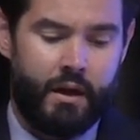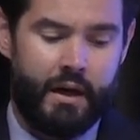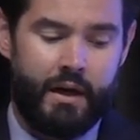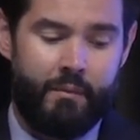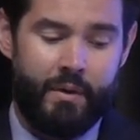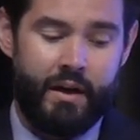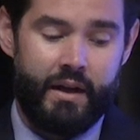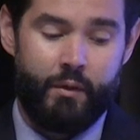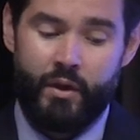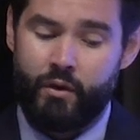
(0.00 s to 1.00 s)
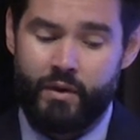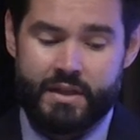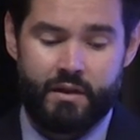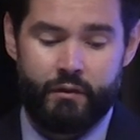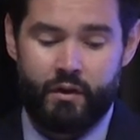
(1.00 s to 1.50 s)
um, when the
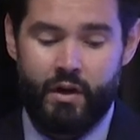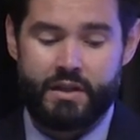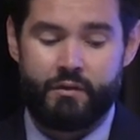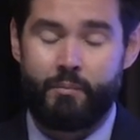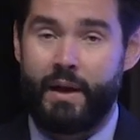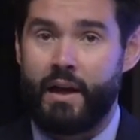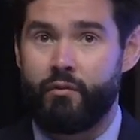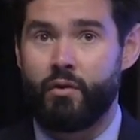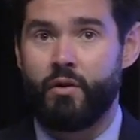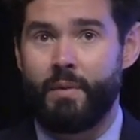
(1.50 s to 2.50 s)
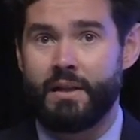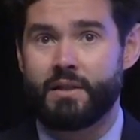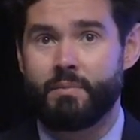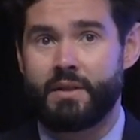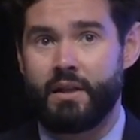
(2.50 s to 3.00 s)
risk of aggressive behavior remains
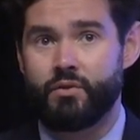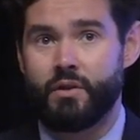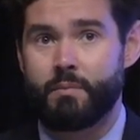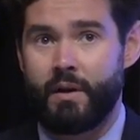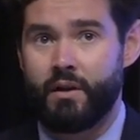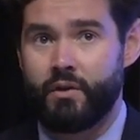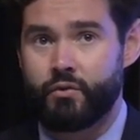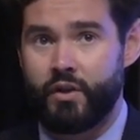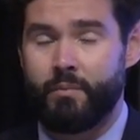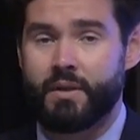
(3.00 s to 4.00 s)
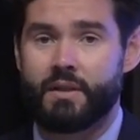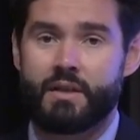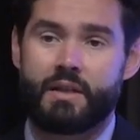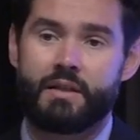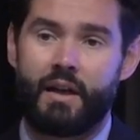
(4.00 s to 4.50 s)
substantial despite other treatments. This
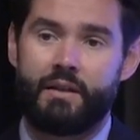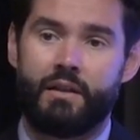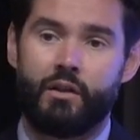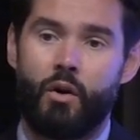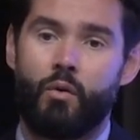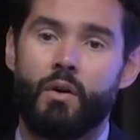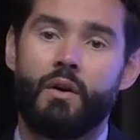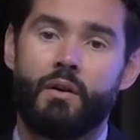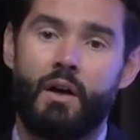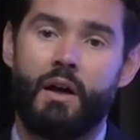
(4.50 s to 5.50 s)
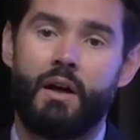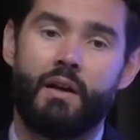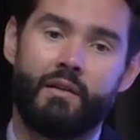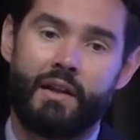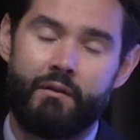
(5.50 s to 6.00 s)
is slightly lower
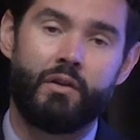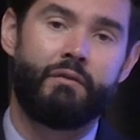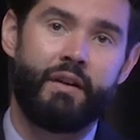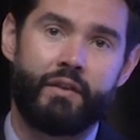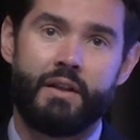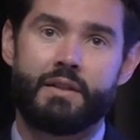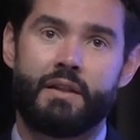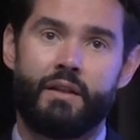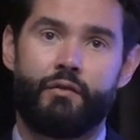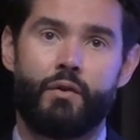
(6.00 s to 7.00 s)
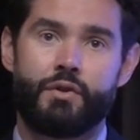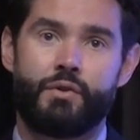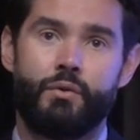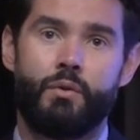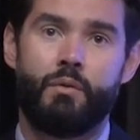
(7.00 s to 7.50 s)
uh, level of evidence than the first
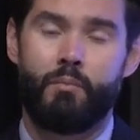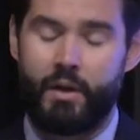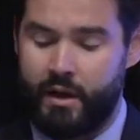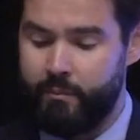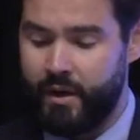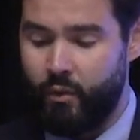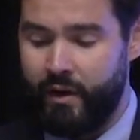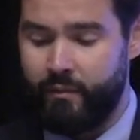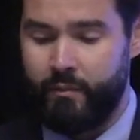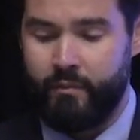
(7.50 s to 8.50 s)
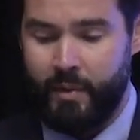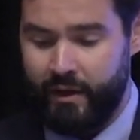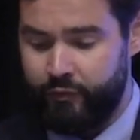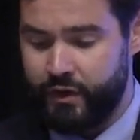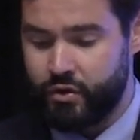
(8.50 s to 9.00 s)
two, but can be quite
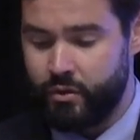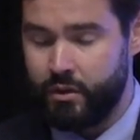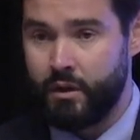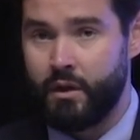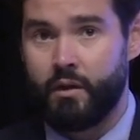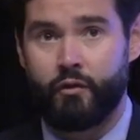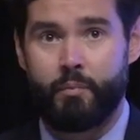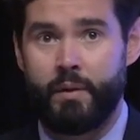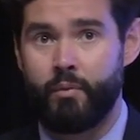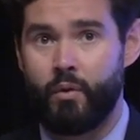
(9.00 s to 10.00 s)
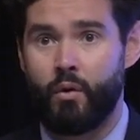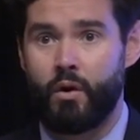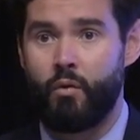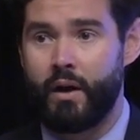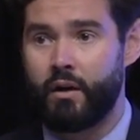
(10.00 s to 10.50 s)
beneficial for people who are
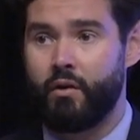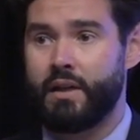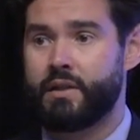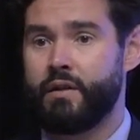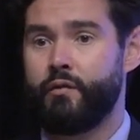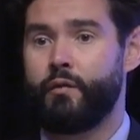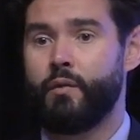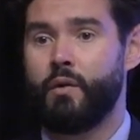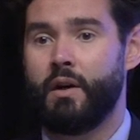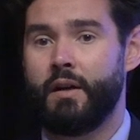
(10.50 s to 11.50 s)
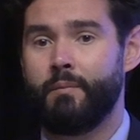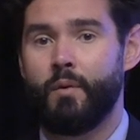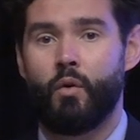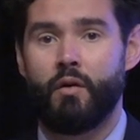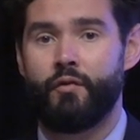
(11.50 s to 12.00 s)
quite aggressive um,
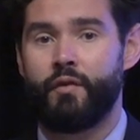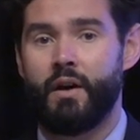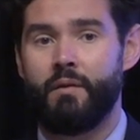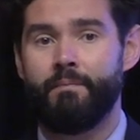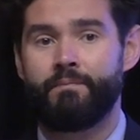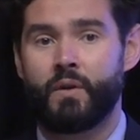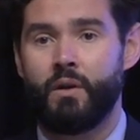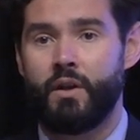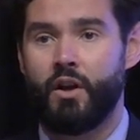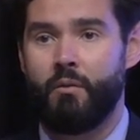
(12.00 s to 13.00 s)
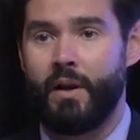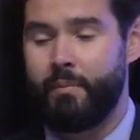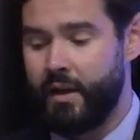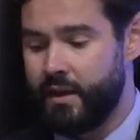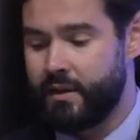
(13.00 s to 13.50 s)
or have, um, you know,
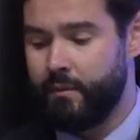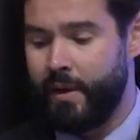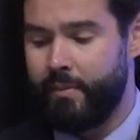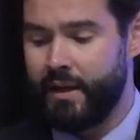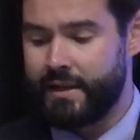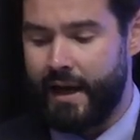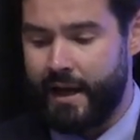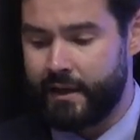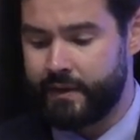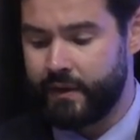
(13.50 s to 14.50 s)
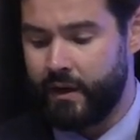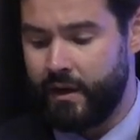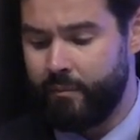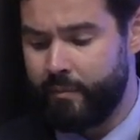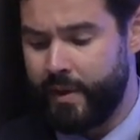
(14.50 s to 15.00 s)
maybe maybe attacked
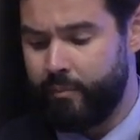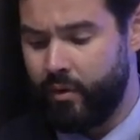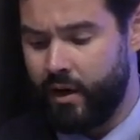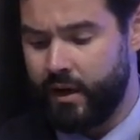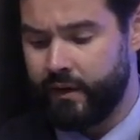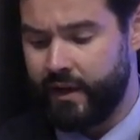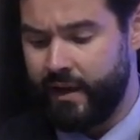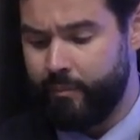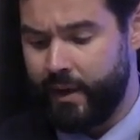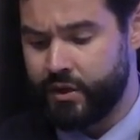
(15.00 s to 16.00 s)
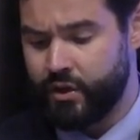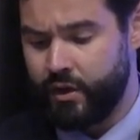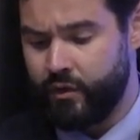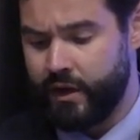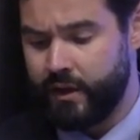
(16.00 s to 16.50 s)
um, people on the inpatient
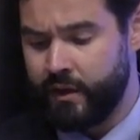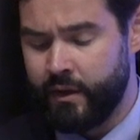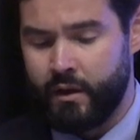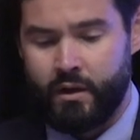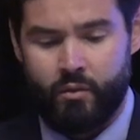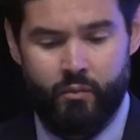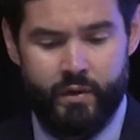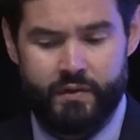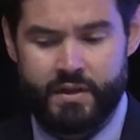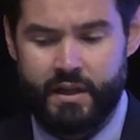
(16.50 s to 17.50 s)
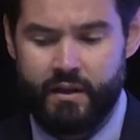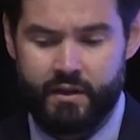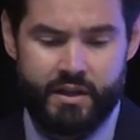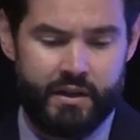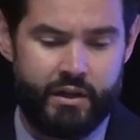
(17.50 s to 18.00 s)
unit. We've seen
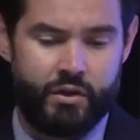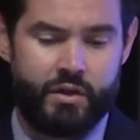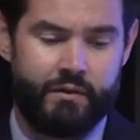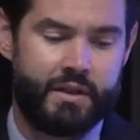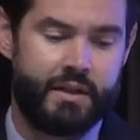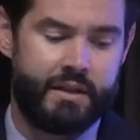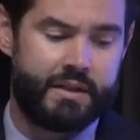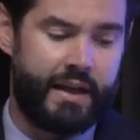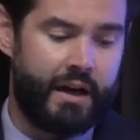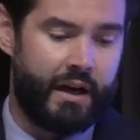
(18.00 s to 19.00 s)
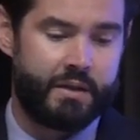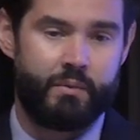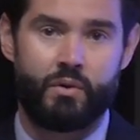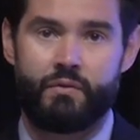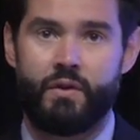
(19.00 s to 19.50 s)
seen the use of this in state
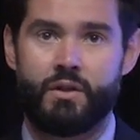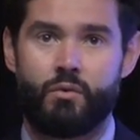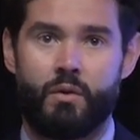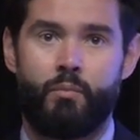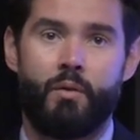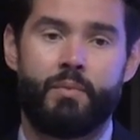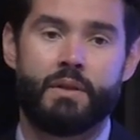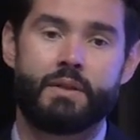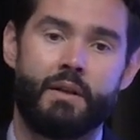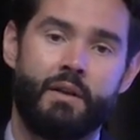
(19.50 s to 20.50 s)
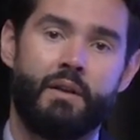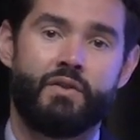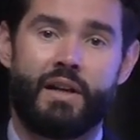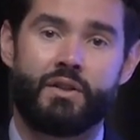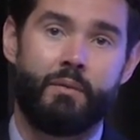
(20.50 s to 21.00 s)
hospitals for this sort of purpose.
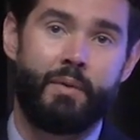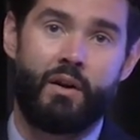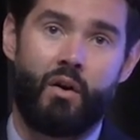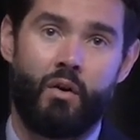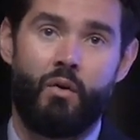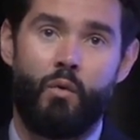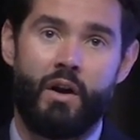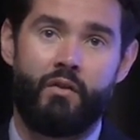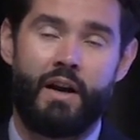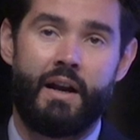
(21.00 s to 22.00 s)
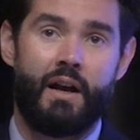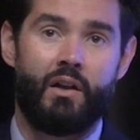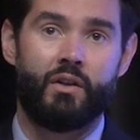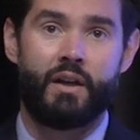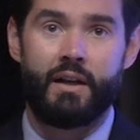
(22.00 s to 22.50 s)
There's actually a big R01 right now
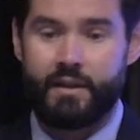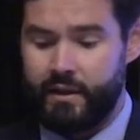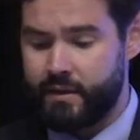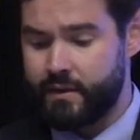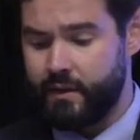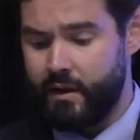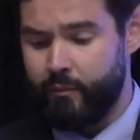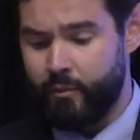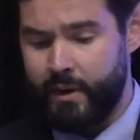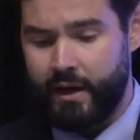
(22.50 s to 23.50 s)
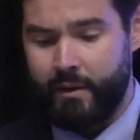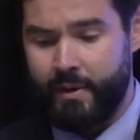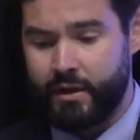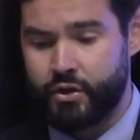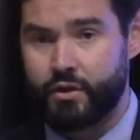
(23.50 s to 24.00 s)
looking at this um, from
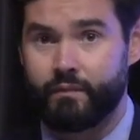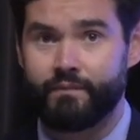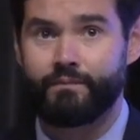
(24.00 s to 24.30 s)
NMH.